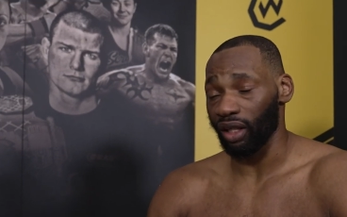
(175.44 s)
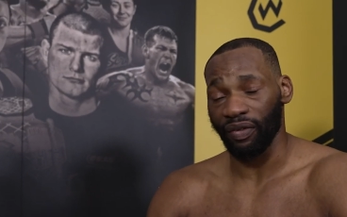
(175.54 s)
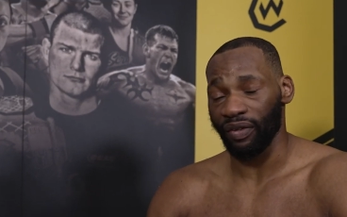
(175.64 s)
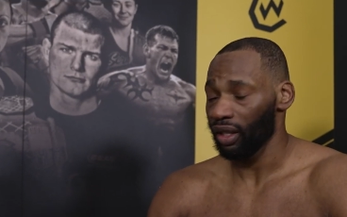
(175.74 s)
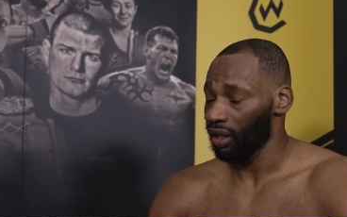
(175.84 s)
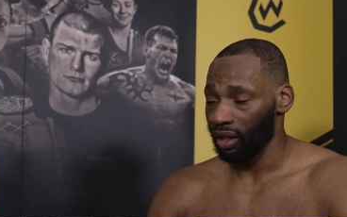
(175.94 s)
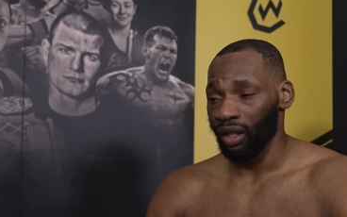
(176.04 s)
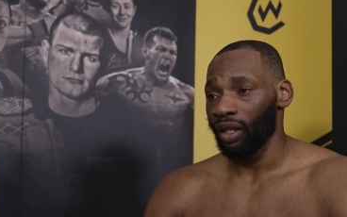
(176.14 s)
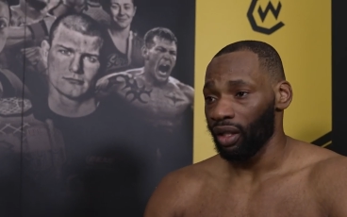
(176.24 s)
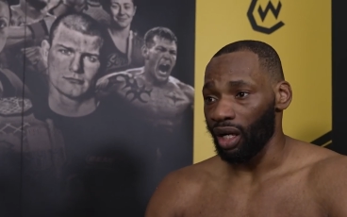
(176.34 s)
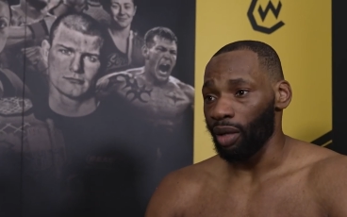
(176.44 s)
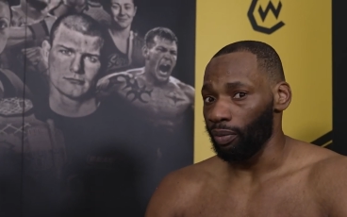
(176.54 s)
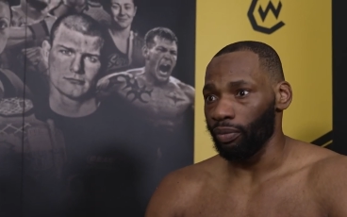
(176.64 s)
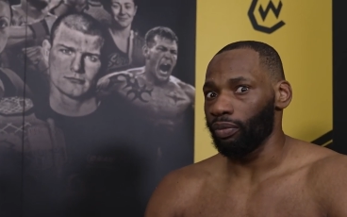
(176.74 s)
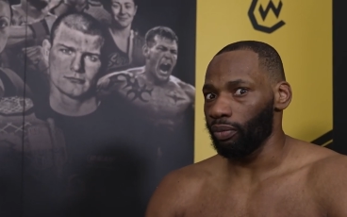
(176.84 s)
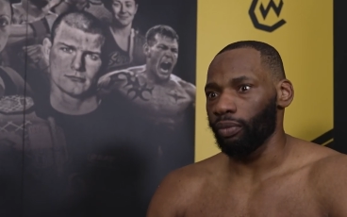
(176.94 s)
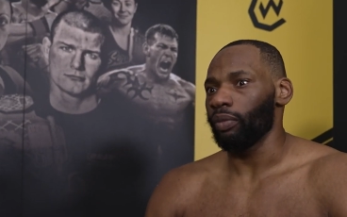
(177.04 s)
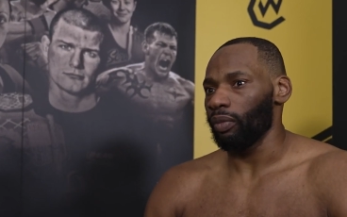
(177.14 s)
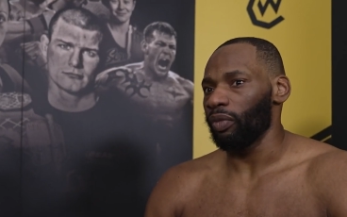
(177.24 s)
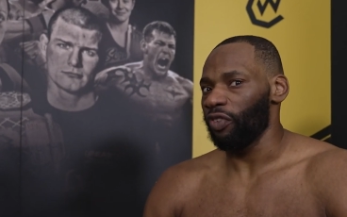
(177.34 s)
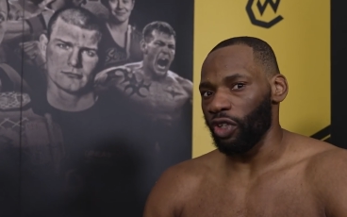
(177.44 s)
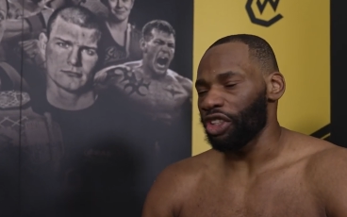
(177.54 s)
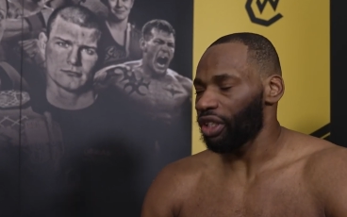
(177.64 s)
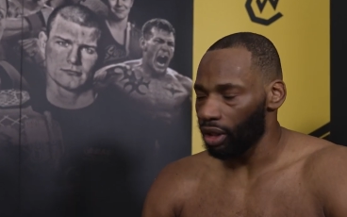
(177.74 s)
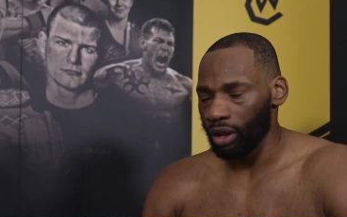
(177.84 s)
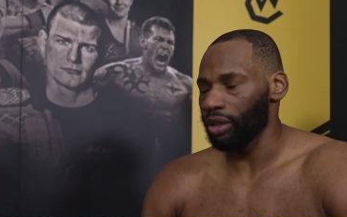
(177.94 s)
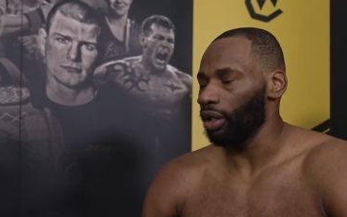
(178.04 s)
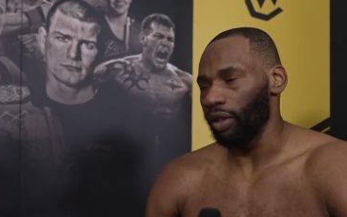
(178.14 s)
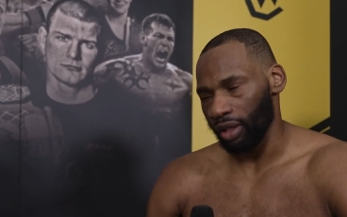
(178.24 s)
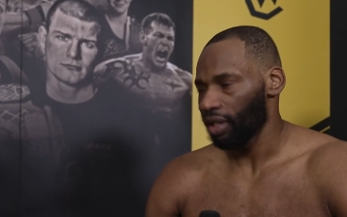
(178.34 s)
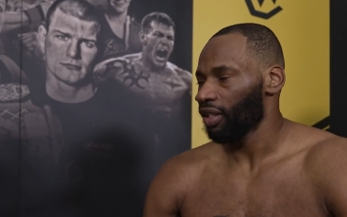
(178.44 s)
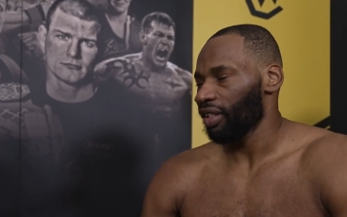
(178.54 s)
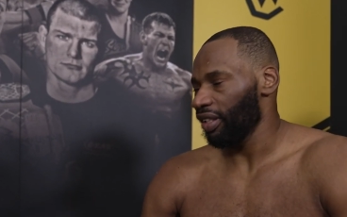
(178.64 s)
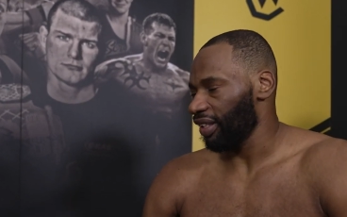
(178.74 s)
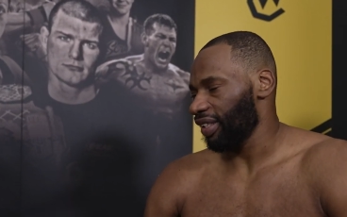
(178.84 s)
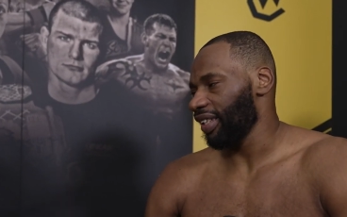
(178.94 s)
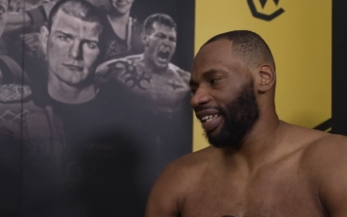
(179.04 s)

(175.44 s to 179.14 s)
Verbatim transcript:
Speaker 1: off, I'm fudged. So, yeah.